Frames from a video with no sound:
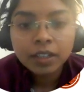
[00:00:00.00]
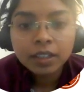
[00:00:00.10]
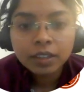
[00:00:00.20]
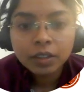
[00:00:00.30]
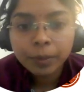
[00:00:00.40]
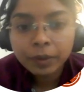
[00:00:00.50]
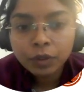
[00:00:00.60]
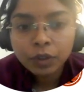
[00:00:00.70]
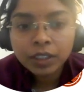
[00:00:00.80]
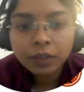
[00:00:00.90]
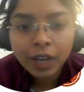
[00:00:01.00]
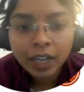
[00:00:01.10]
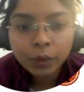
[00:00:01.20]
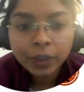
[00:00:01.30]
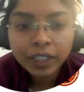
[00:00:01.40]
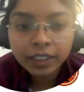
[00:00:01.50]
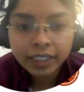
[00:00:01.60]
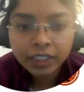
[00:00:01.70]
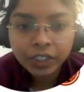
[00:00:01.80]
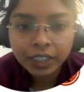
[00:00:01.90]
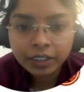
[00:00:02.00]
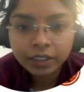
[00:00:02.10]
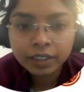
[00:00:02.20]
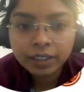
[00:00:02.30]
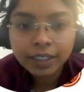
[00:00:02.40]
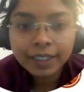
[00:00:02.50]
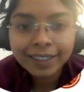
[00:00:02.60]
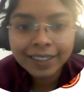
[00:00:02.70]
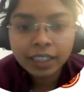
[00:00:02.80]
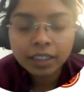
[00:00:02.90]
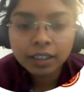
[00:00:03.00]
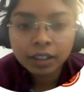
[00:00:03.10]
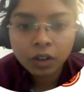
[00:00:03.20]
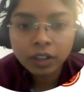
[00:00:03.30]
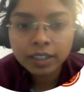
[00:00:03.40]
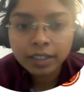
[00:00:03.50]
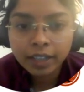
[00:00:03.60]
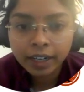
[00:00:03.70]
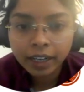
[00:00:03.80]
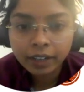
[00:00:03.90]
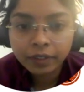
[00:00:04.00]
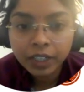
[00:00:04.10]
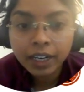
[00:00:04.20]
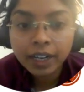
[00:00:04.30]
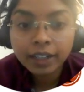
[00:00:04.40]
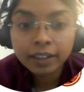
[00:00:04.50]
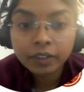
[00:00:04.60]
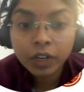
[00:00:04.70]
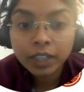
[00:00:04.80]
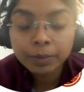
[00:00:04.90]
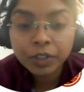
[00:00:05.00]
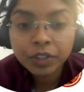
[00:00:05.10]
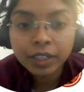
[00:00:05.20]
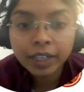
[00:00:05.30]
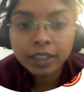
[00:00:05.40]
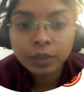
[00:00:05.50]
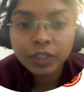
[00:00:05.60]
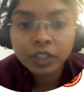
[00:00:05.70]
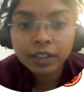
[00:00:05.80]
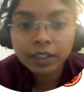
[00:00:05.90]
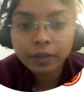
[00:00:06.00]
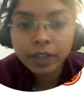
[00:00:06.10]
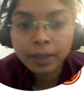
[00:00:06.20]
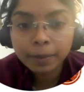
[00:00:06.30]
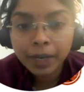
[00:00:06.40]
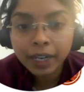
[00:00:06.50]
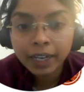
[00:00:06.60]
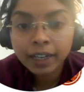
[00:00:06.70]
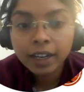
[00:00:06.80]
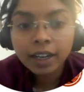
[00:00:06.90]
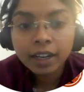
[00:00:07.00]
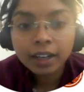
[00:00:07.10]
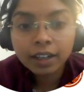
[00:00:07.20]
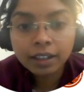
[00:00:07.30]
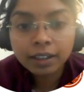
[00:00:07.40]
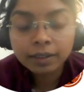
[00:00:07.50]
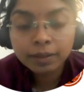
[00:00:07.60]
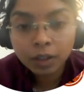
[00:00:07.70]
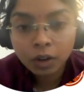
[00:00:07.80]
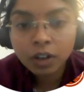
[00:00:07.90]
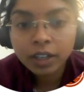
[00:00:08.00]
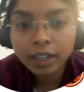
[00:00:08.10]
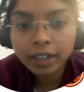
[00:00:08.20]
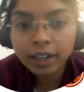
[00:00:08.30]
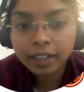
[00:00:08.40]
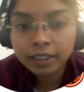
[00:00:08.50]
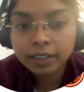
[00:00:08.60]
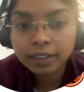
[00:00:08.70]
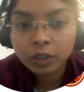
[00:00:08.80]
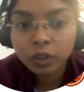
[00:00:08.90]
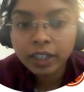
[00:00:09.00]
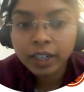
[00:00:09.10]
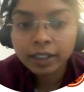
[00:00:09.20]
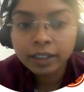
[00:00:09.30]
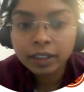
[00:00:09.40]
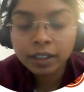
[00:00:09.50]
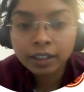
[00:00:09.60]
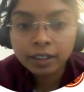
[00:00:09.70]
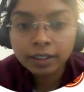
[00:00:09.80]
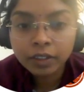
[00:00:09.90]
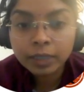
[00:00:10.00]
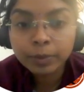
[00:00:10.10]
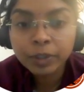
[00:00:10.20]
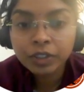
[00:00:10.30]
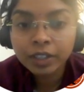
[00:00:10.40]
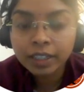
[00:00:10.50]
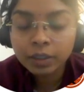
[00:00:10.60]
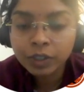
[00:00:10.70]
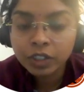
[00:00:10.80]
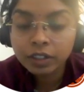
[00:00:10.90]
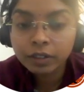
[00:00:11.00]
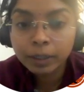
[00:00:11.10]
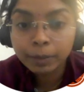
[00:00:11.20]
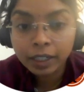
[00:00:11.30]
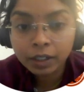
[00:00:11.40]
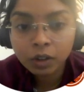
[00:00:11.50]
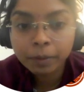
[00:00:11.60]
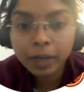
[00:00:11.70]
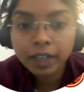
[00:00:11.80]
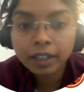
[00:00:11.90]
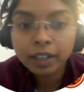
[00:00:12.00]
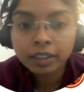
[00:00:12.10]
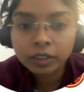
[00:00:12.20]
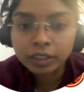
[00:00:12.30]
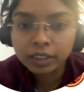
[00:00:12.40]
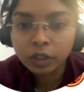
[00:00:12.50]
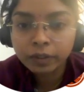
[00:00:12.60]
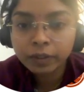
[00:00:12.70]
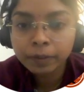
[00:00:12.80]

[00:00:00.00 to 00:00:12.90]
So before the value at D changes, let's say the clock is arriving and the transmission gates which are driven by clock are turned on, and transmission gates which are driven by clock bar are turned off.